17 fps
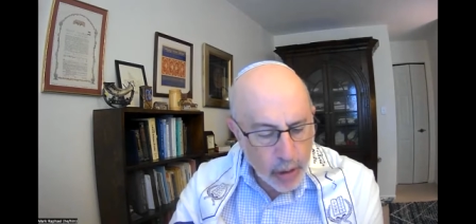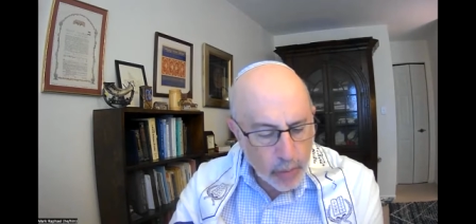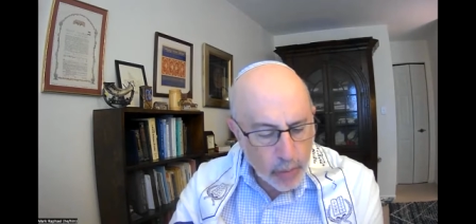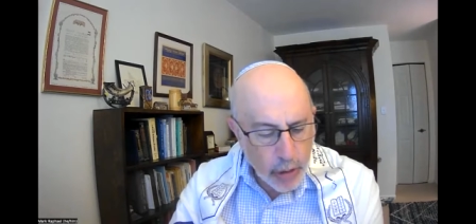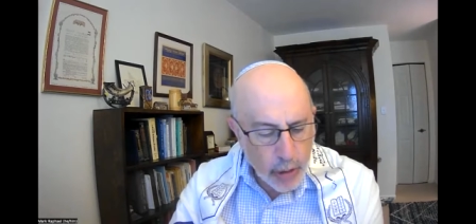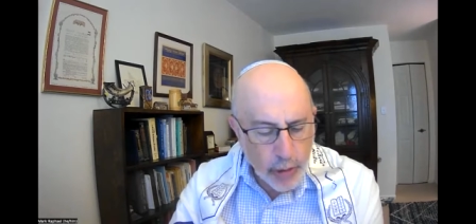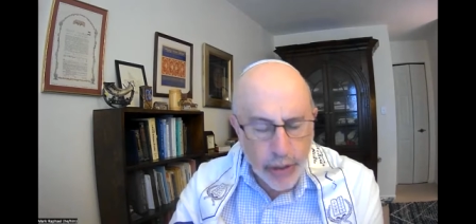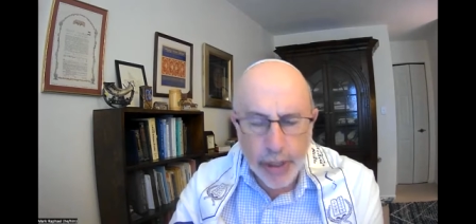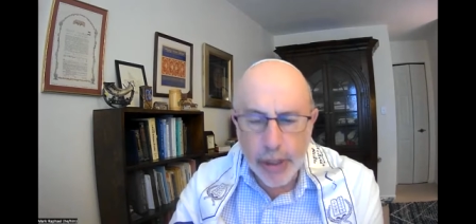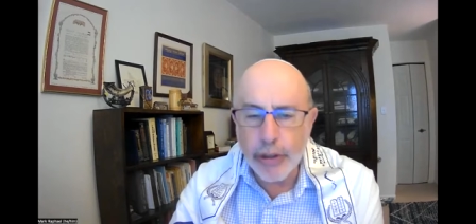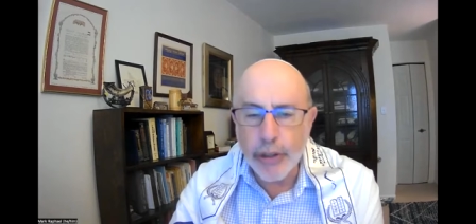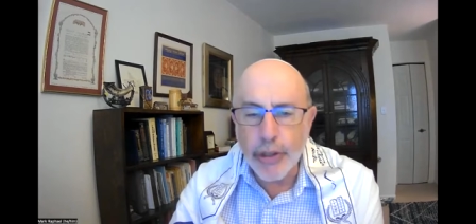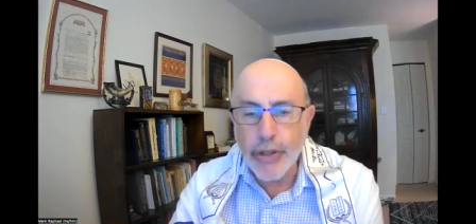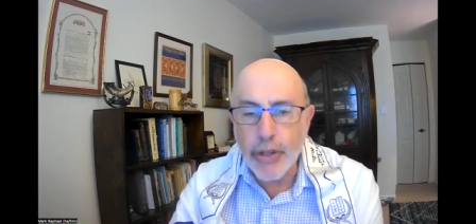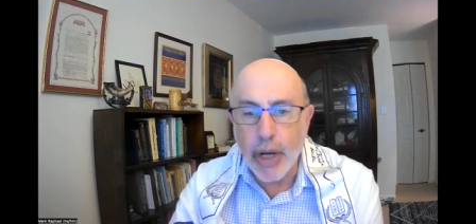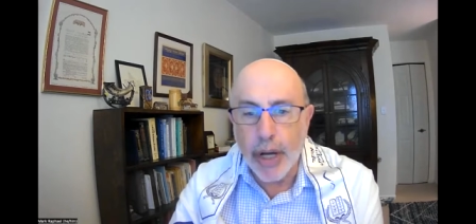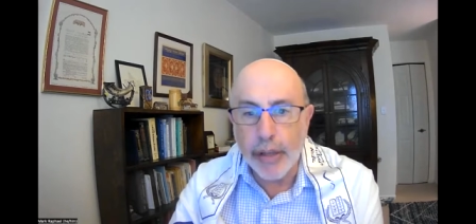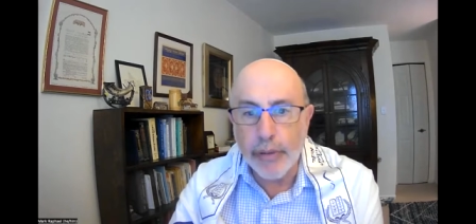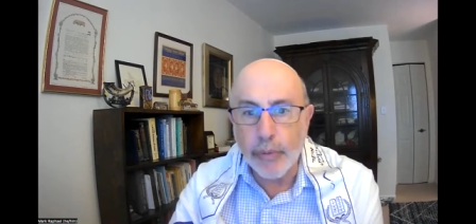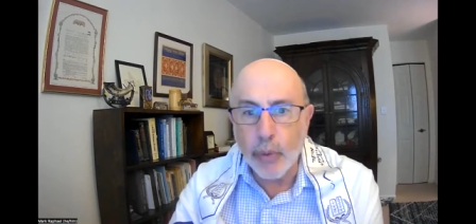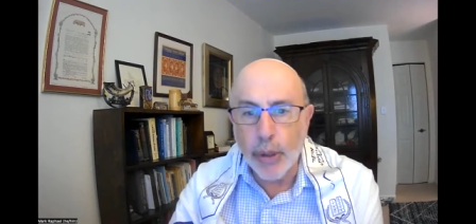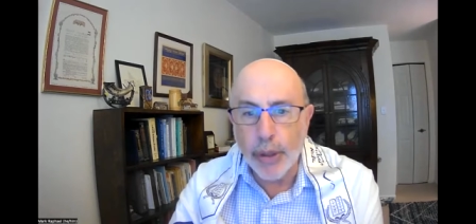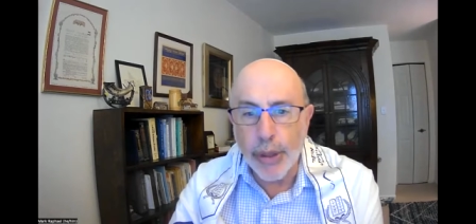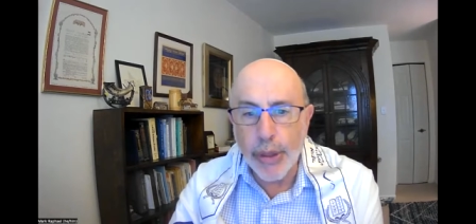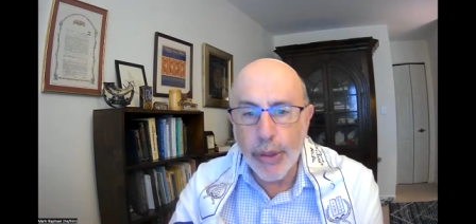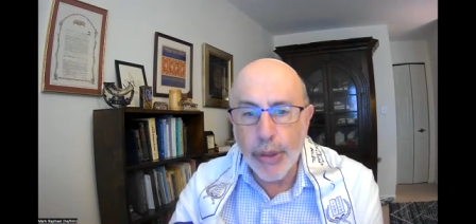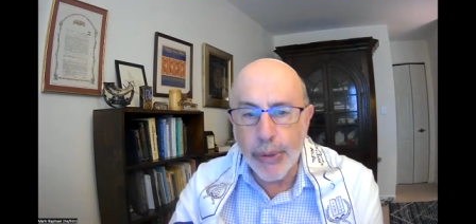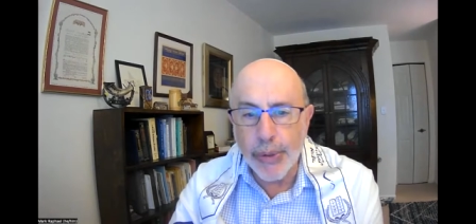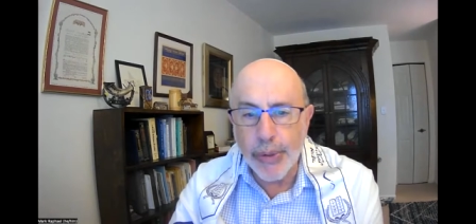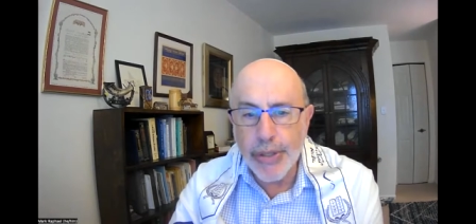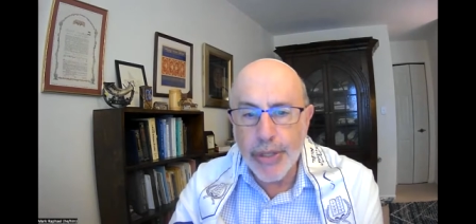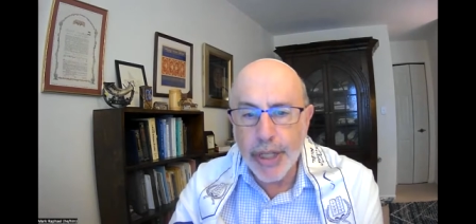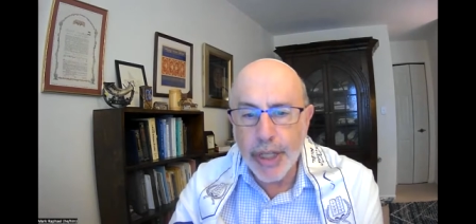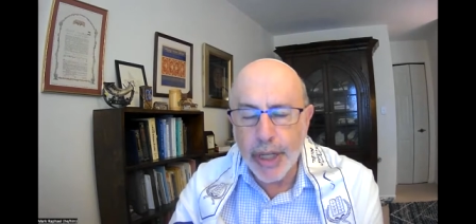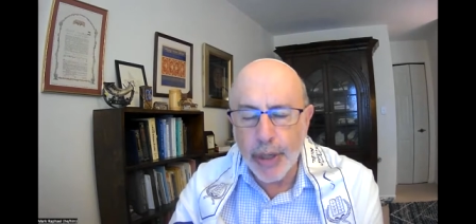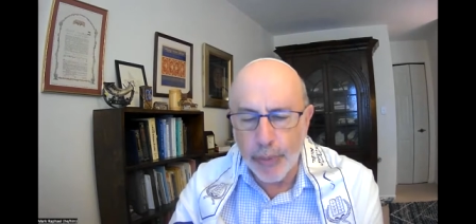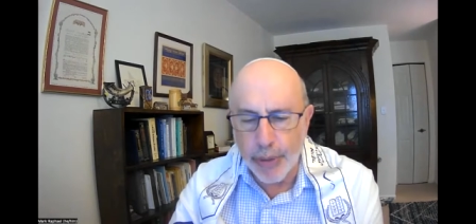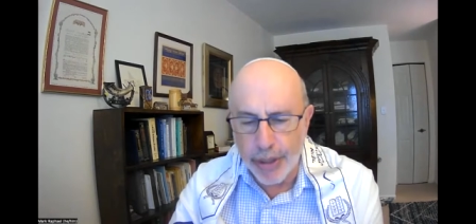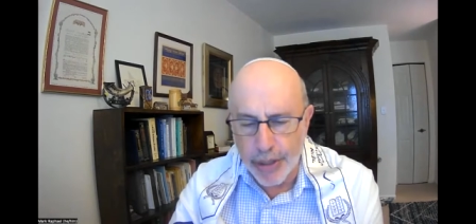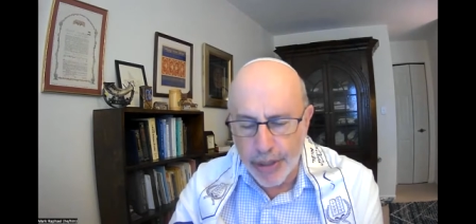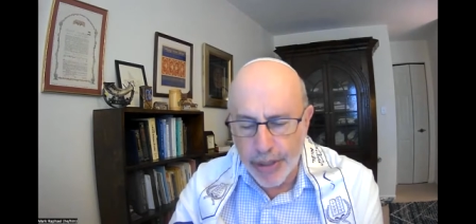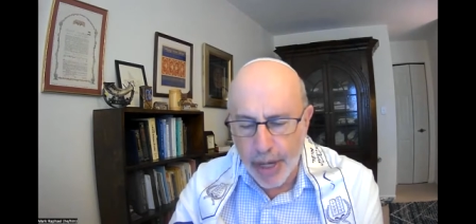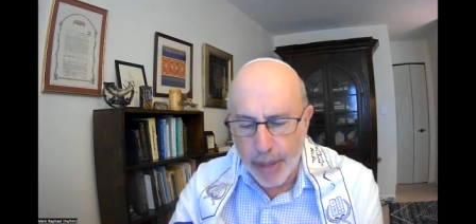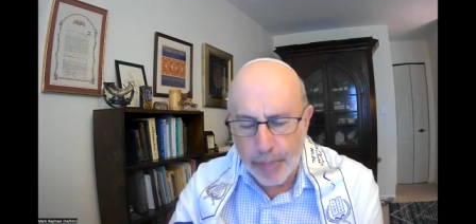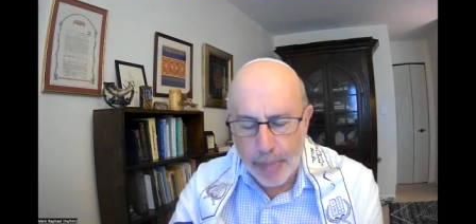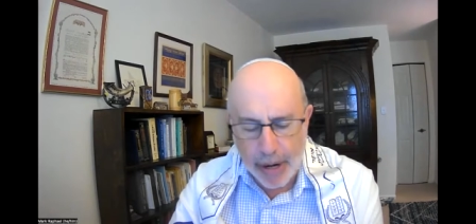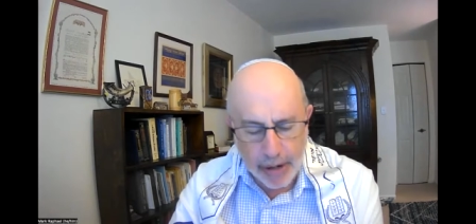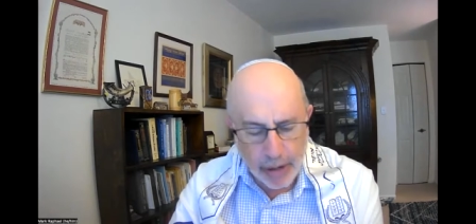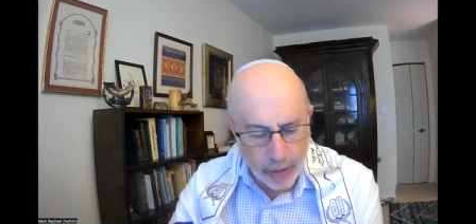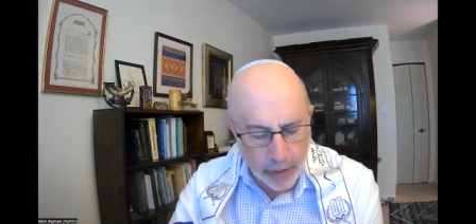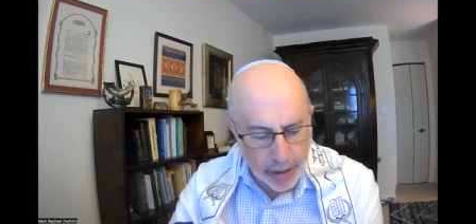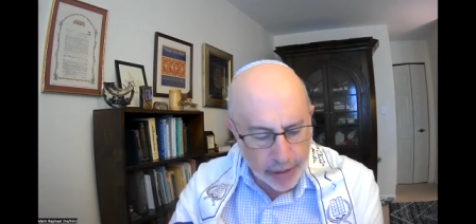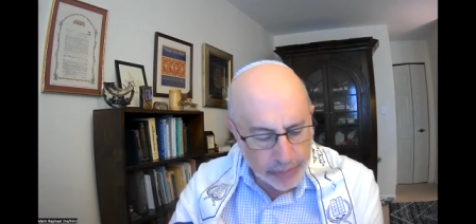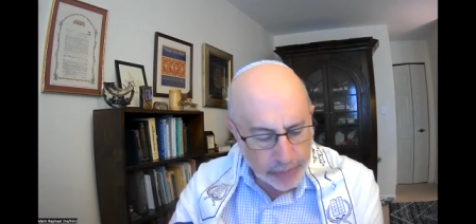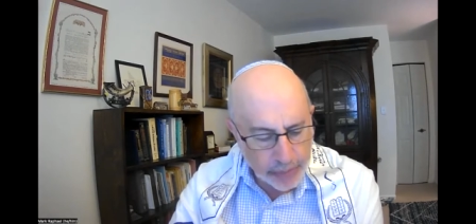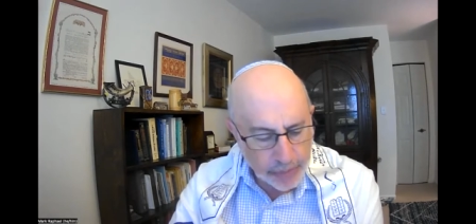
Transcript: We'll go to the English side of 113 and read the top paragraph.